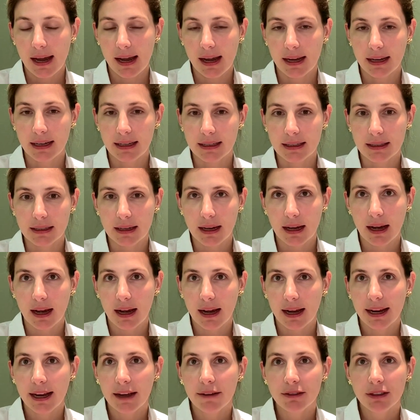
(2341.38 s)
And
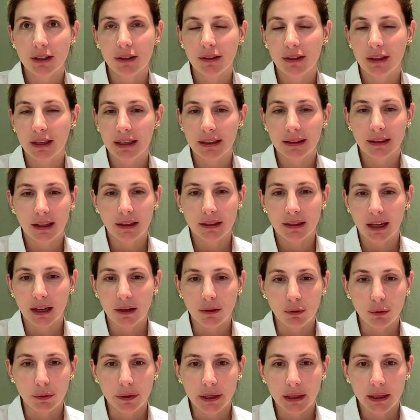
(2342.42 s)
I have to think that
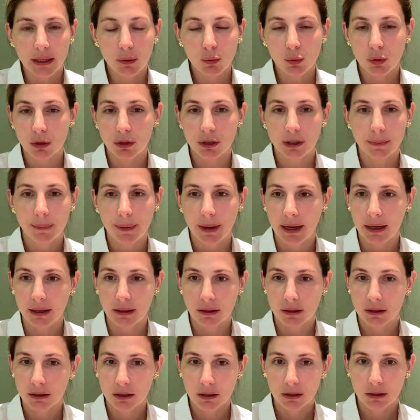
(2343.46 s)
that really will
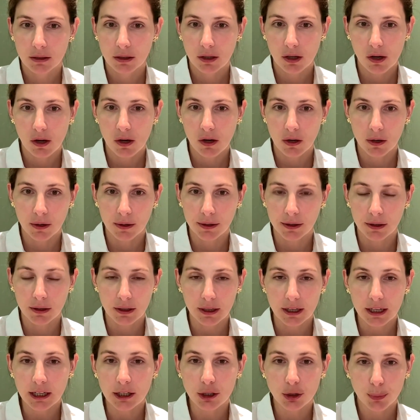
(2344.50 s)
depend
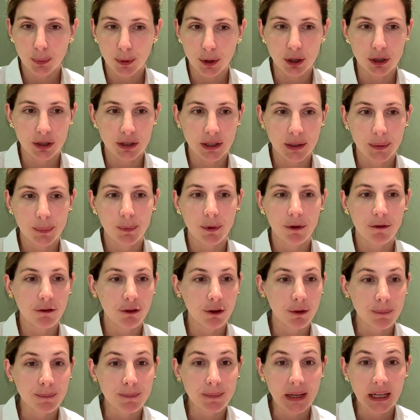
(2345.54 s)
on each person. But
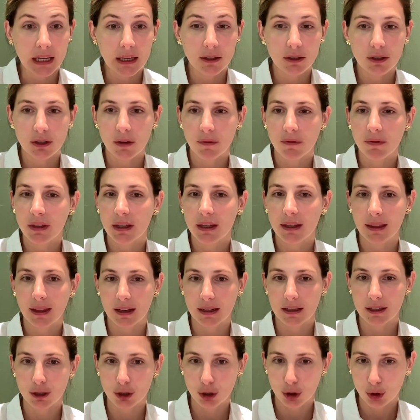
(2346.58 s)
for me, something
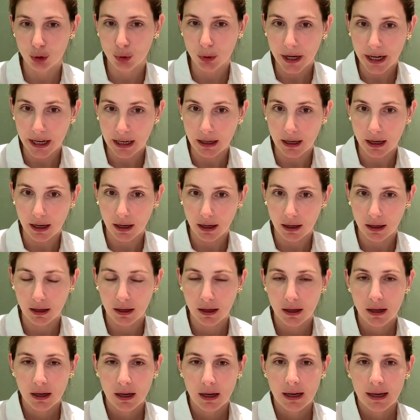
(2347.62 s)
that is
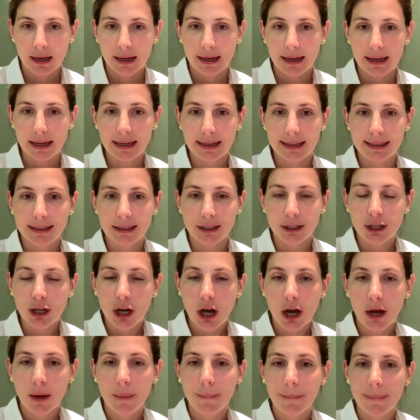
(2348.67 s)
draining is
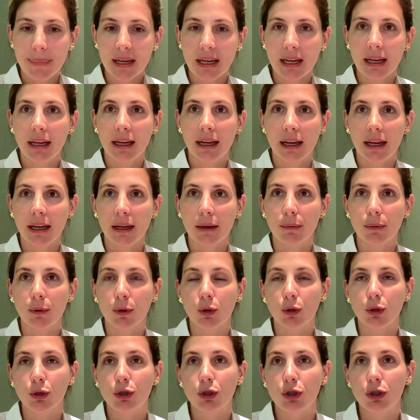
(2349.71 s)
not being
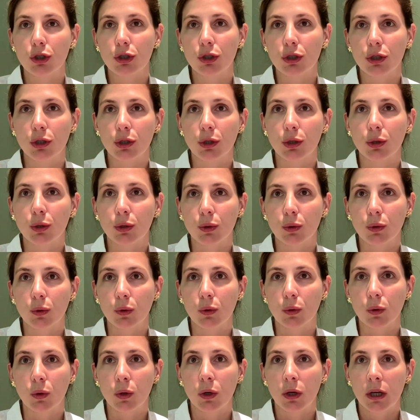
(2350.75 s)
able
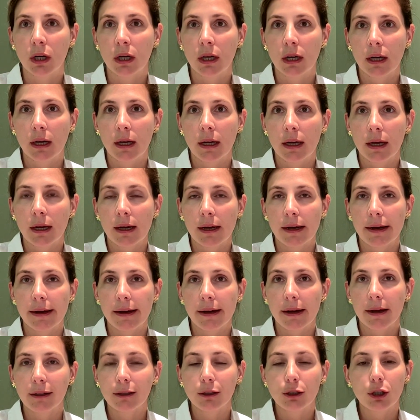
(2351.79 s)
to,
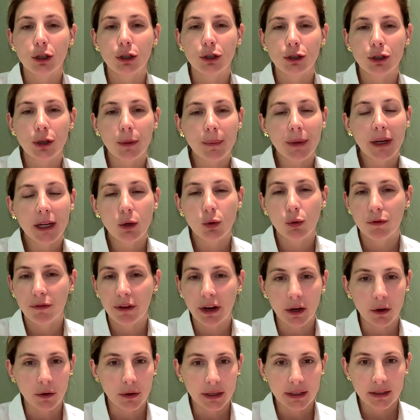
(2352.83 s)
somebody who
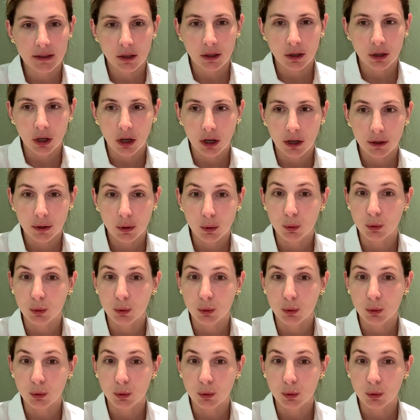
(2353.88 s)
varies a lot,